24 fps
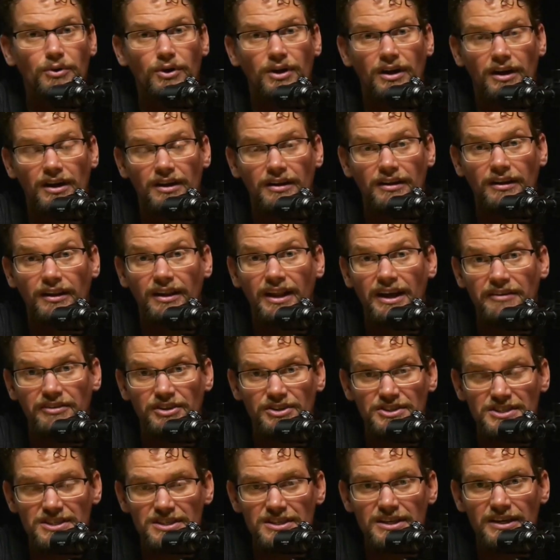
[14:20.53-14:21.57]
Put it on
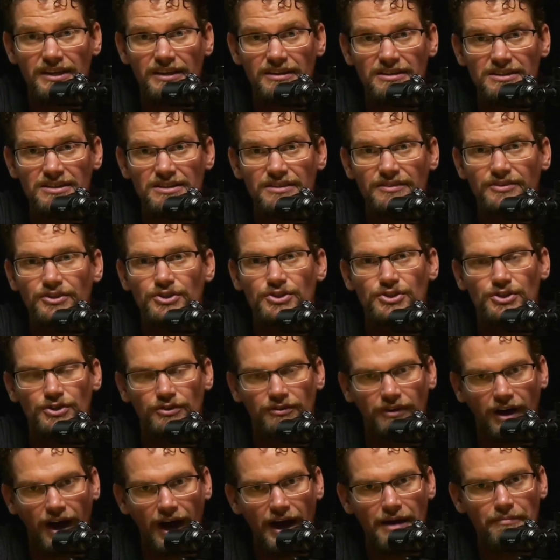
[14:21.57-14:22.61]
level 6 to
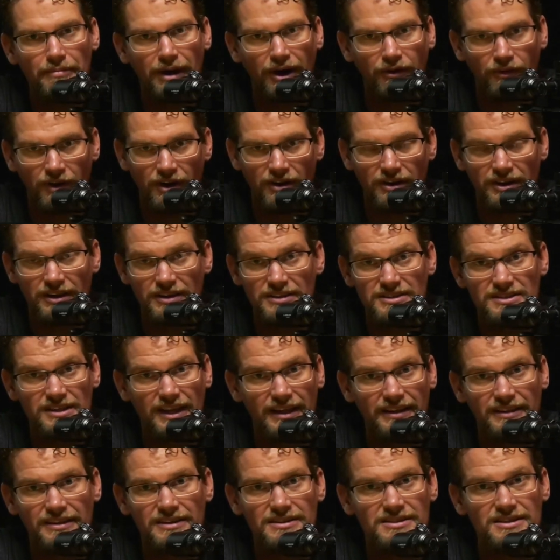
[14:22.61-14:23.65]
shoot high power air guns
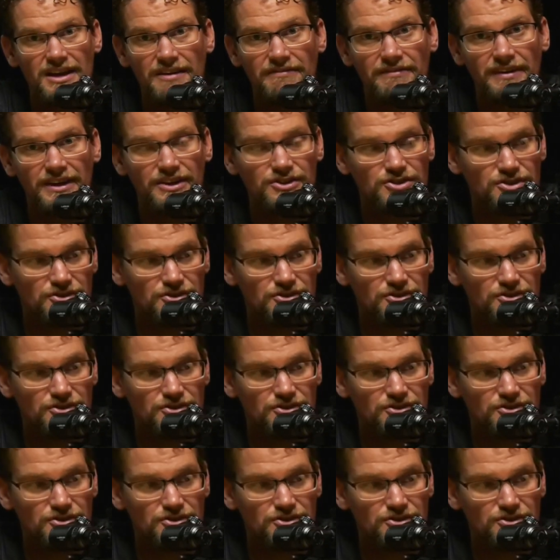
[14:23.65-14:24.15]
like this FX